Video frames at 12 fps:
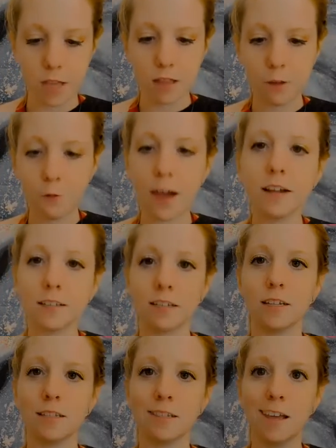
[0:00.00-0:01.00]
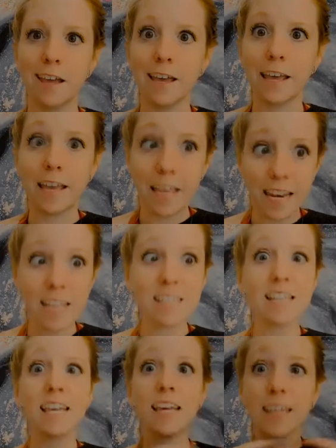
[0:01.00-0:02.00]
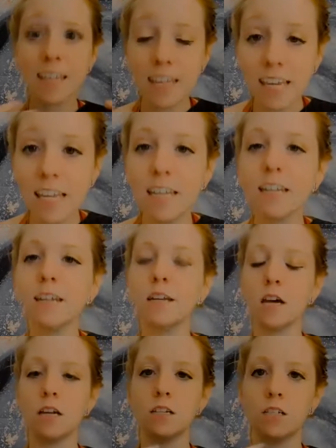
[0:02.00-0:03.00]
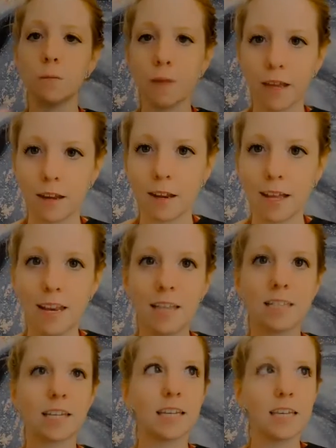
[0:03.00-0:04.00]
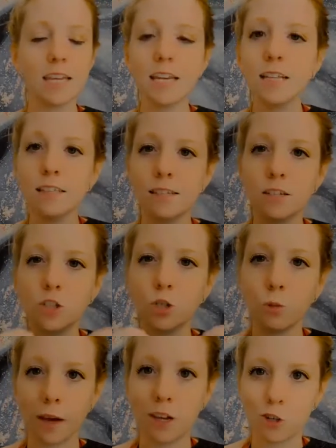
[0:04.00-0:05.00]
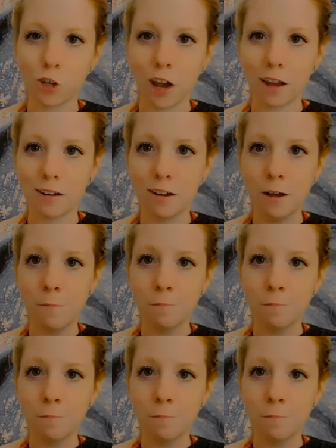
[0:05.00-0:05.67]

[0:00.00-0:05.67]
And the fact is, it is a heated debate. It is a heated situation.